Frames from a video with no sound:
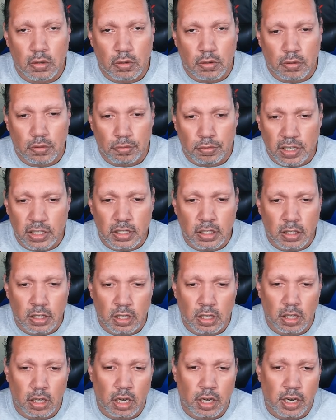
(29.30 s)

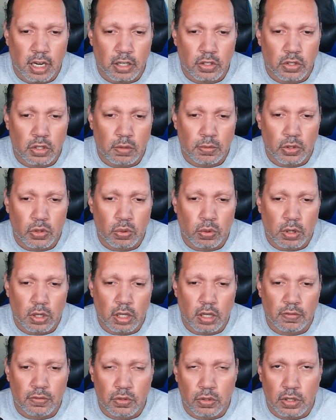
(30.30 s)
recently on October
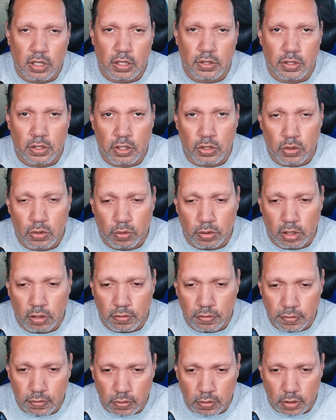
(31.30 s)
20th,
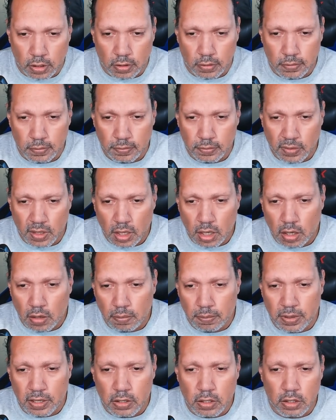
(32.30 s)
2024.
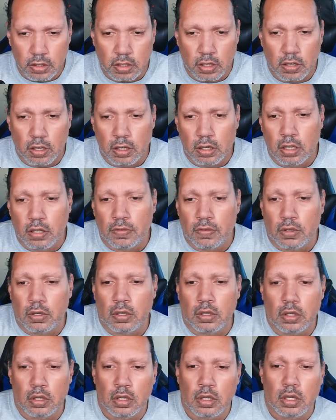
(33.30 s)
Because of her liver,
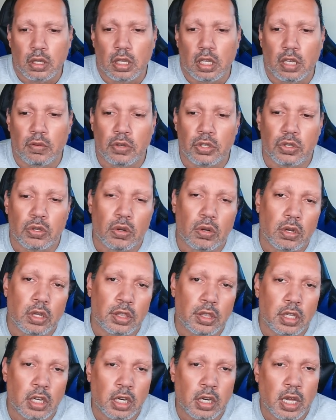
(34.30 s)
it was called
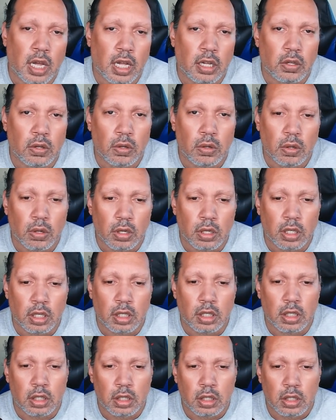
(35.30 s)

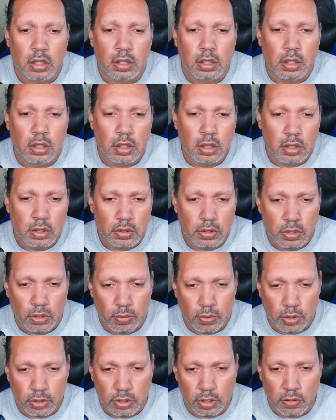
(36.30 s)
non-alcoholic
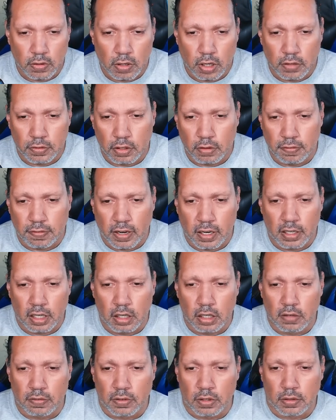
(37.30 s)
cirrhosis of the fatty
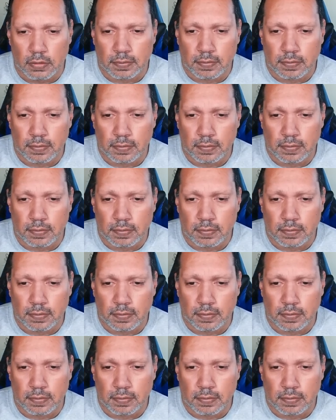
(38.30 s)
liver.